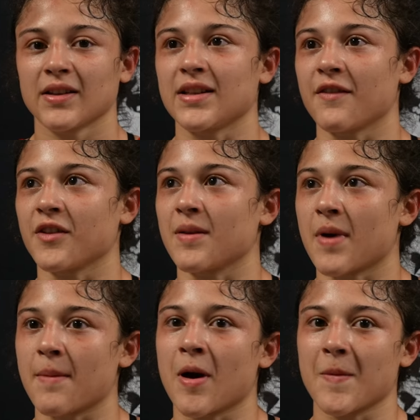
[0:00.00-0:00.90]
Definitely
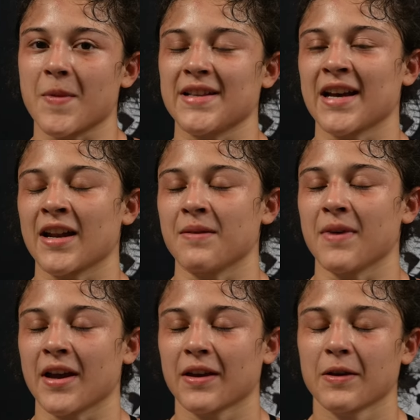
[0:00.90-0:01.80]
my mom and my dad and
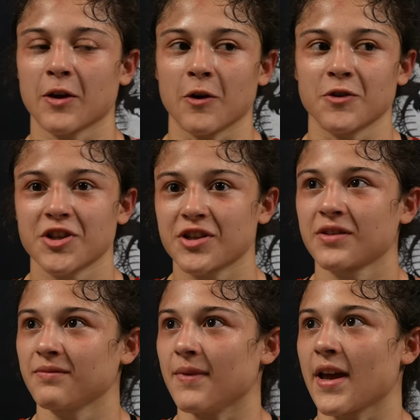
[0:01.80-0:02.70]
my coach,
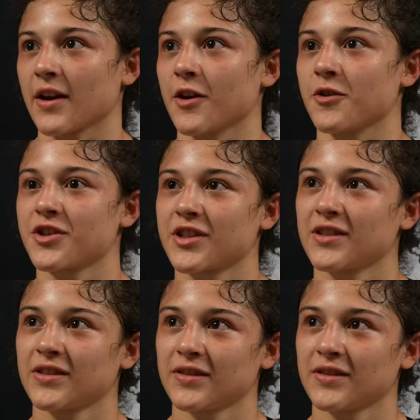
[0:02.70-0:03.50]
my head coach.